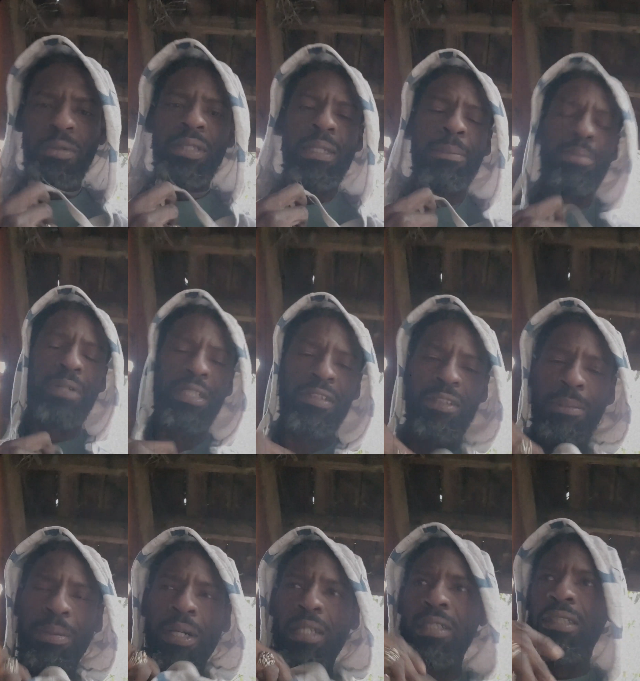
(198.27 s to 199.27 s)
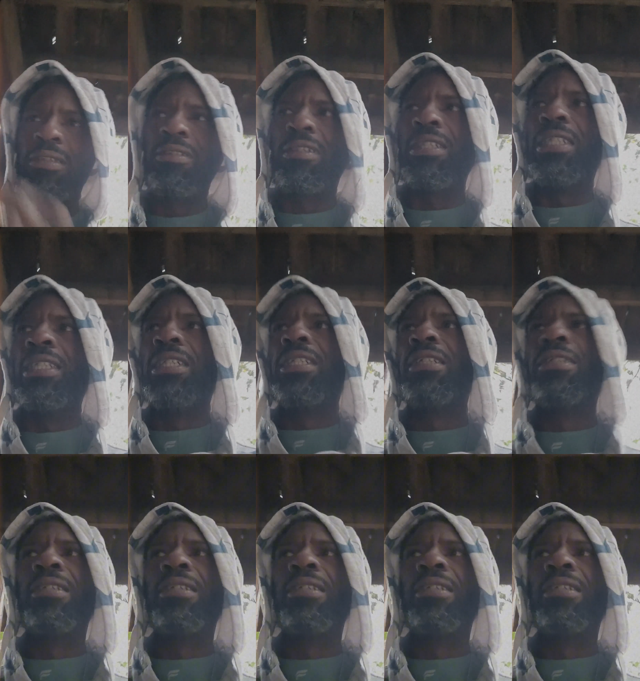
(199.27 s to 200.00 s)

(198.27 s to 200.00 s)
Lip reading: impressed upon us the